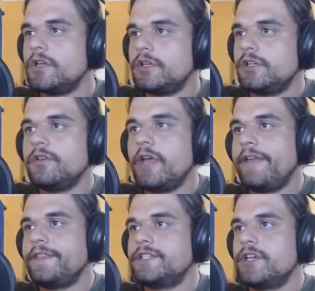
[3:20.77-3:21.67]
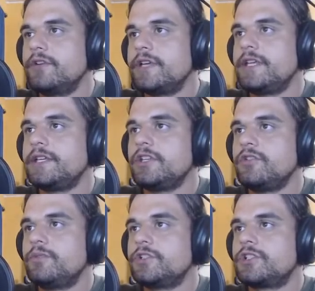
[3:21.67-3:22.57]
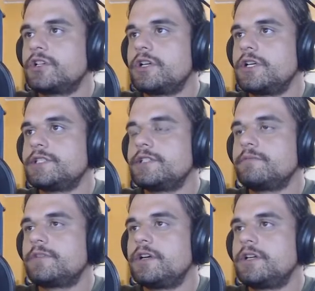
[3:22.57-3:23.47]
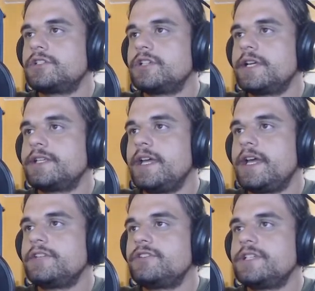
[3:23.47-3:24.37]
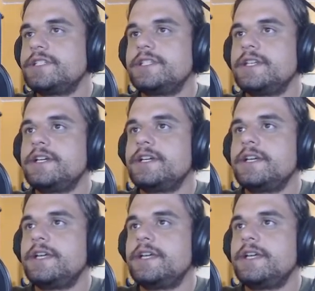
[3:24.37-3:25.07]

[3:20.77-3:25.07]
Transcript: You add the token, you put your custom contract address in there,